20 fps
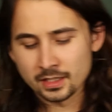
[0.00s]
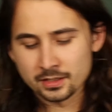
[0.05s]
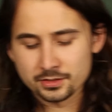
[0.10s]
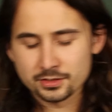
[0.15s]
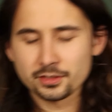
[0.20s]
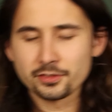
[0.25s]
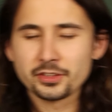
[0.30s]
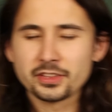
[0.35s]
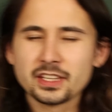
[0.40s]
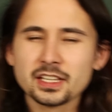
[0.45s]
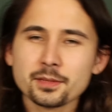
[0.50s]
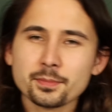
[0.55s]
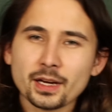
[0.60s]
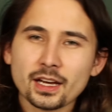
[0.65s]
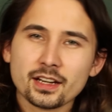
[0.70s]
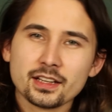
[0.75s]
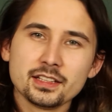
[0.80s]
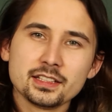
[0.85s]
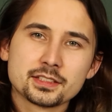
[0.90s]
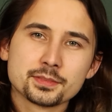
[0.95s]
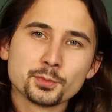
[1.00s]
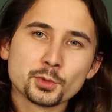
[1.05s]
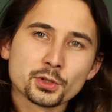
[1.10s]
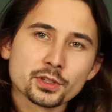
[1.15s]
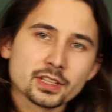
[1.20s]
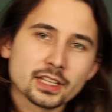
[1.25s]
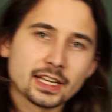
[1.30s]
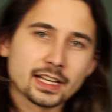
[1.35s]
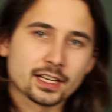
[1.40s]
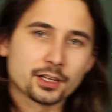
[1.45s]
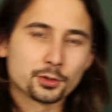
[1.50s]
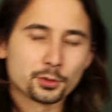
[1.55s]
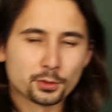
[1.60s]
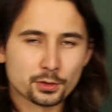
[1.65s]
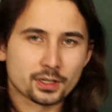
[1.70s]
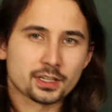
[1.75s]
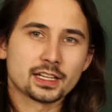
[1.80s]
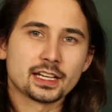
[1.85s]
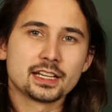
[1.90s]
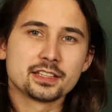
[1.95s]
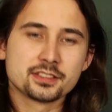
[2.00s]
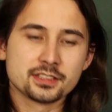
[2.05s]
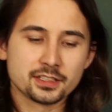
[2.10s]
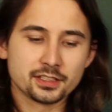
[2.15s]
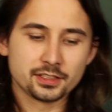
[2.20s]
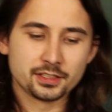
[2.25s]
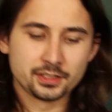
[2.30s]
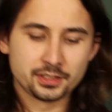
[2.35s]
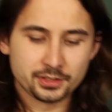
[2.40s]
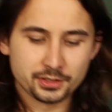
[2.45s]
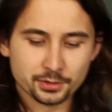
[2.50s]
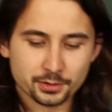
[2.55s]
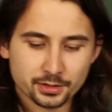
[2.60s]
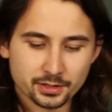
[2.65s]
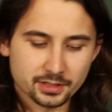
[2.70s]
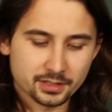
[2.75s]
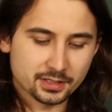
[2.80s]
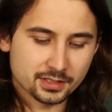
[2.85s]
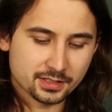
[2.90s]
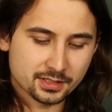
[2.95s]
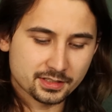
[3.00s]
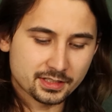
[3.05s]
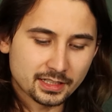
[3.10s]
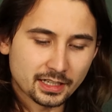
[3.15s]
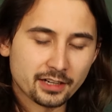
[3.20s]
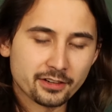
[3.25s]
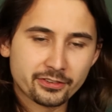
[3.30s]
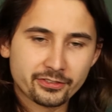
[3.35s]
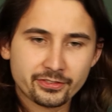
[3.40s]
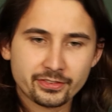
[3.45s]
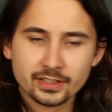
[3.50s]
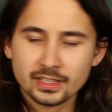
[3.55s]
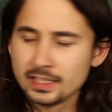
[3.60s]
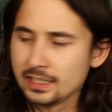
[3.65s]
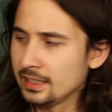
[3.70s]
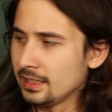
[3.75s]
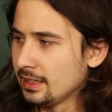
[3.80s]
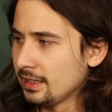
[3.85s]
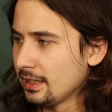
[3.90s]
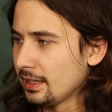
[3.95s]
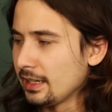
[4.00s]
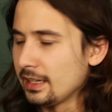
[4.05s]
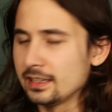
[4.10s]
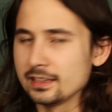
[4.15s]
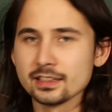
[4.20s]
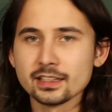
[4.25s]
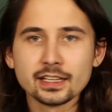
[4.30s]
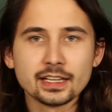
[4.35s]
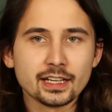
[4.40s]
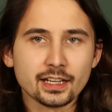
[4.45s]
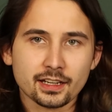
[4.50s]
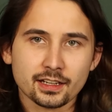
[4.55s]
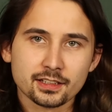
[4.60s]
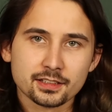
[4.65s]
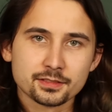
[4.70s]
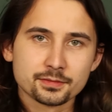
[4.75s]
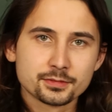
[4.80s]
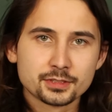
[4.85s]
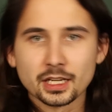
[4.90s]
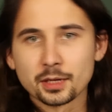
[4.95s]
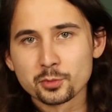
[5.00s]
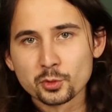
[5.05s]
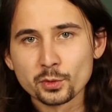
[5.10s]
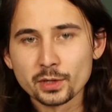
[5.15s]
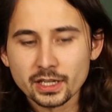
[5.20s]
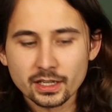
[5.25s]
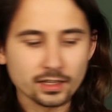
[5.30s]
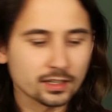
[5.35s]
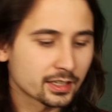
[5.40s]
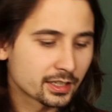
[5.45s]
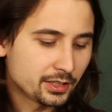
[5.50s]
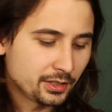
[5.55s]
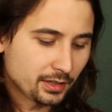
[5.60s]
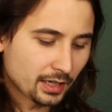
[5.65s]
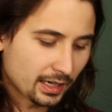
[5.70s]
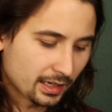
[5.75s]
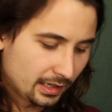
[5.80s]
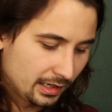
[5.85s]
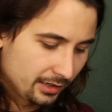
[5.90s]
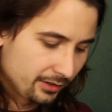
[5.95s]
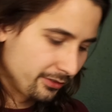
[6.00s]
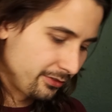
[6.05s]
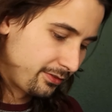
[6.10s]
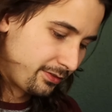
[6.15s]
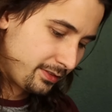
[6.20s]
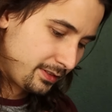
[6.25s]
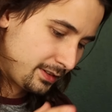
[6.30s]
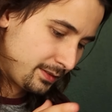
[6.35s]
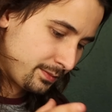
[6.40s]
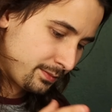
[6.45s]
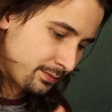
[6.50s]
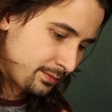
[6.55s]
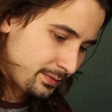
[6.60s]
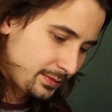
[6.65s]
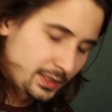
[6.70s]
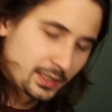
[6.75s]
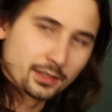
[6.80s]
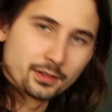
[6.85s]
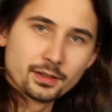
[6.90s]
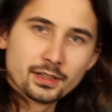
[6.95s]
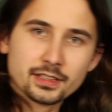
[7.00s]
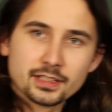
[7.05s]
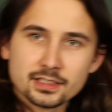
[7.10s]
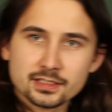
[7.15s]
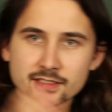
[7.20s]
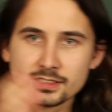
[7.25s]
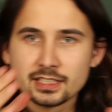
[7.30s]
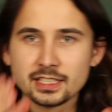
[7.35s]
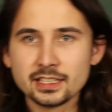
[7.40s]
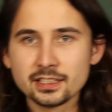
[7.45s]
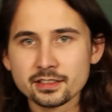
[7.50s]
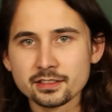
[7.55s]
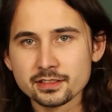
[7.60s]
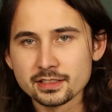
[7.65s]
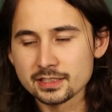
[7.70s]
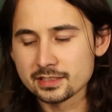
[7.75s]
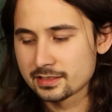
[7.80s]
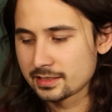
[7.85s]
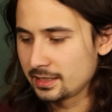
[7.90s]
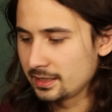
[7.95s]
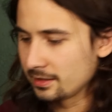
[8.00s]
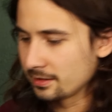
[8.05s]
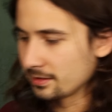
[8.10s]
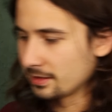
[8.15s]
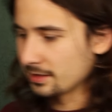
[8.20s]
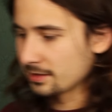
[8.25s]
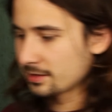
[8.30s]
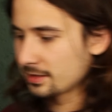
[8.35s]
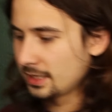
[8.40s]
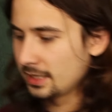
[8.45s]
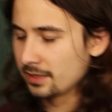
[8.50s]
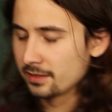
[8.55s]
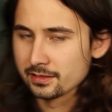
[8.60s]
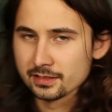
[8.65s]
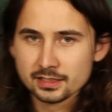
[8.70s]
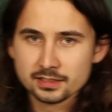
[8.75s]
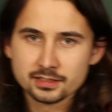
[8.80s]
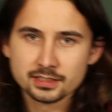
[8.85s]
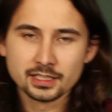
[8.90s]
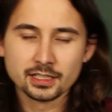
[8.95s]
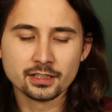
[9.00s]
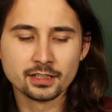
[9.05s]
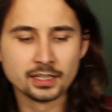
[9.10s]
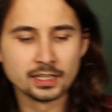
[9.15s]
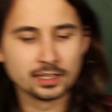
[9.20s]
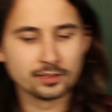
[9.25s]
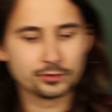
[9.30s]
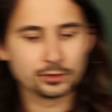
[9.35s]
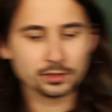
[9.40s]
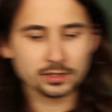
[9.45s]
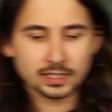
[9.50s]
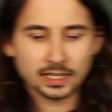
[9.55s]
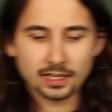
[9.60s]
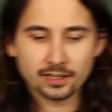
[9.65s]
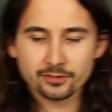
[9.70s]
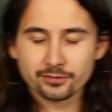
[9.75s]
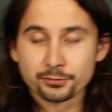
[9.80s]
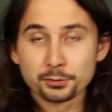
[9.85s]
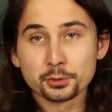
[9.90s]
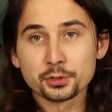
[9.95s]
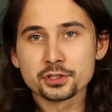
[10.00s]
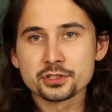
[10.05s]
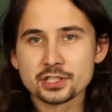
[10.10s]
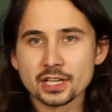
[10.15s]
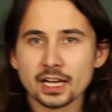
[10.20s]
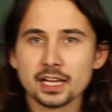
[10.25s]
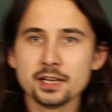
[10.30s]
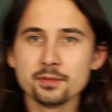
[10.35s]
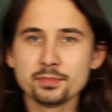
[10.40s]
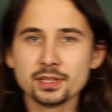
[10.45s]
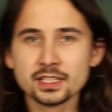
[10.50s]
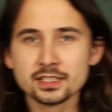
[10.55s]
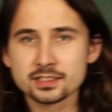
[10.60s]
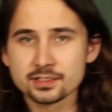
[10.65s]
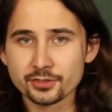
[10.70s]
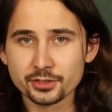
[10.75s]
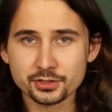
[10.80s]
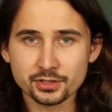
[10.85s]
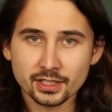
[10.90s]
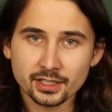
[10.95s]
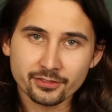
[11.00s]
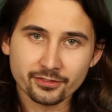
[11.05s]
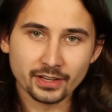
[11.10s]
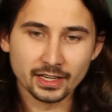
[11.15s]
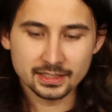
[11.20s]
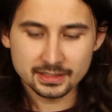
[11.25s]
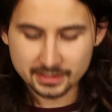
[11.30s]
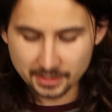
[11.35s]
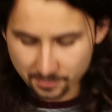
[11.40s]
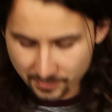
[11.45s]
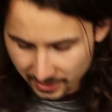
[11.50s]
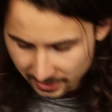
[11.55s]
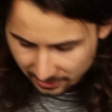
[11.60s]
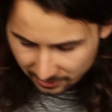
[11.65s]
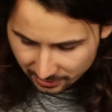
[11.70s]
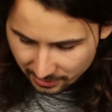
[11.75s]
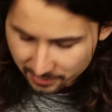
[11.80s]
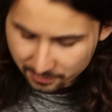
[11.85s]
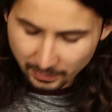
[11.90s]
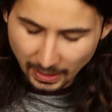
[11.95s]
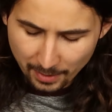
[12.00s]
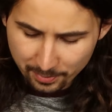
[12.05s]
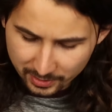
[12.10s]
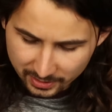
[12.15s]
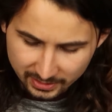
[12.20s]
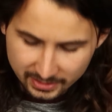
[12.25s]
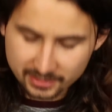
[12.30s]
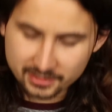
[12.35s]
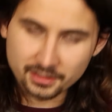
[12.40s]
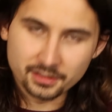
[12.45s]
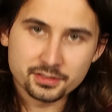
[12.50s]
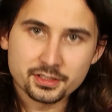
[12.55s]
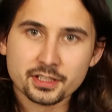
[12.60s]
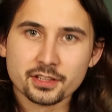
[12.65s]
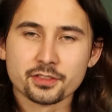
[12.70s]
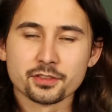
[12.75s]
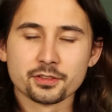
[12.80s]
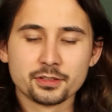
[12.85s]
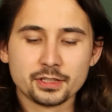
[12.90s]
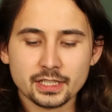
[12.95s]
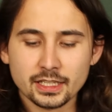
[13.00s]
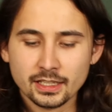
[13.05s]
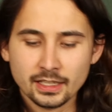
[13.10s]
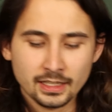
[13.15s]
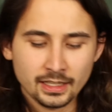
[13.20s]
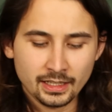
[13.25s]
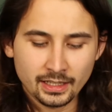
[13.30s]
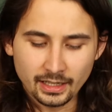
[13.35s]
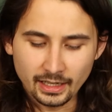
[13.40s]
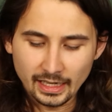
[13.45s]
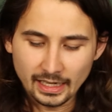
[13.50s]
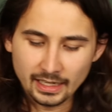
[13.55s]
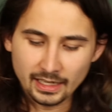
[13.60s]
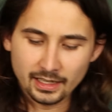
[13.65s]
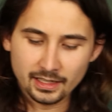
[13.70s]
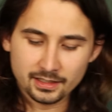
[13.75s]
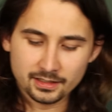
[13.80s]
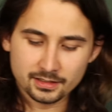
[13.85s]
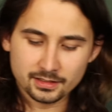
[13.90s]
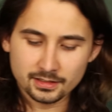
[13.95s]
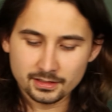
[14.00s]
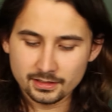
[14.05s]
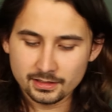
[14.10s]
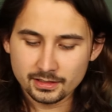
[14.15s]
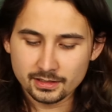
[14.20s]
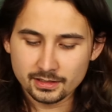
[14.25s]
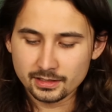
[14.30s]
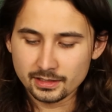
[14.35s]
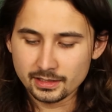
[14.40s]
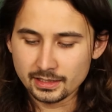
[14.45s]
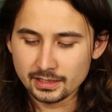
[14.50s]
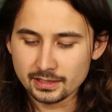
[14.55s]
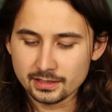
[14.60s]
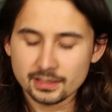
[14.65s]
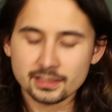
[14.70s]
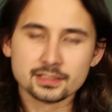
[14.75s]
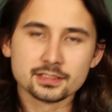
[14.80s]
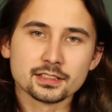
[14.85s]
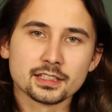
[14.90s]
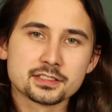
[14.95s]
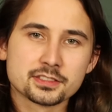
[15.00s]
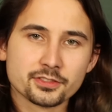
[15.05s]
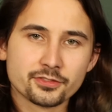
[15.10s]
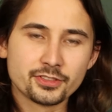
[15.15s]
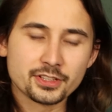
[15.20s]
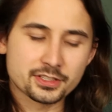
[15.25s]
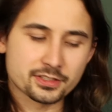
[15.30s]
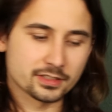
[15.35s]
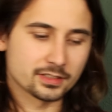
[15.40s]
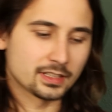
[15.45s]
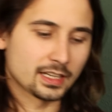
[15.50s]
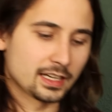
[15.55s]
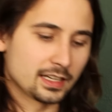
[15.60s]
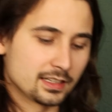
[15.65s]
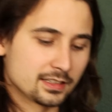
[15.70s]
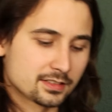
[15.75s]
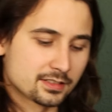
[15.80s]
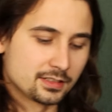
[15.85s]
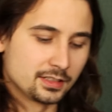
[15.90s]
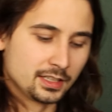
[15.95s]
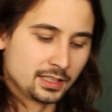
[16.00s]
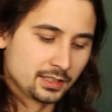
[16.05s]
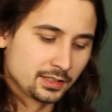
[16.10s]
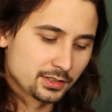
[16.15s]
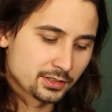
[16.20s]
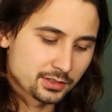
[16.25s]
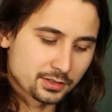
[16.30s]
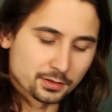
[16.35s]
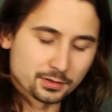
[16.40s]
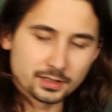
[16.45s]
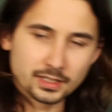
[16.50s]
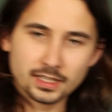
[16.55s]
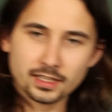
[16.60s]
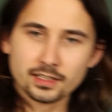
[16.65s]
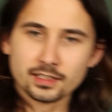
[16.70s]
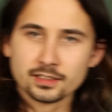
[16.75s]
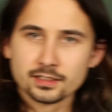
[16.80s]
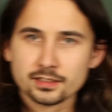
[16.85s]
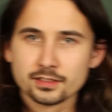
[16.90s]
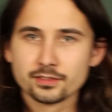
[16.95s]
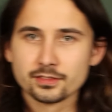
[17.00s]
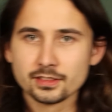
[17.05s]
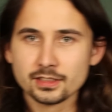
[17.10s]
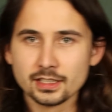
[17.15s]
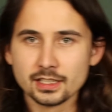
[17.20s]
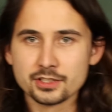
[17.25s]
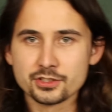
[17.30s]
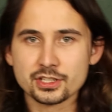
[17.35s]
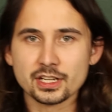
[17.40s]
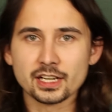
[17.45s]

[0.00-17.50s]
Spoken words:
So if you think about it, it's more like organizing your stuff in like Tupperware. You have, this here, this here, this here, this here. If you only had 4 giant bins, if you're trying to find something, you're just rapidly searching through it, and it's less efficient as storing and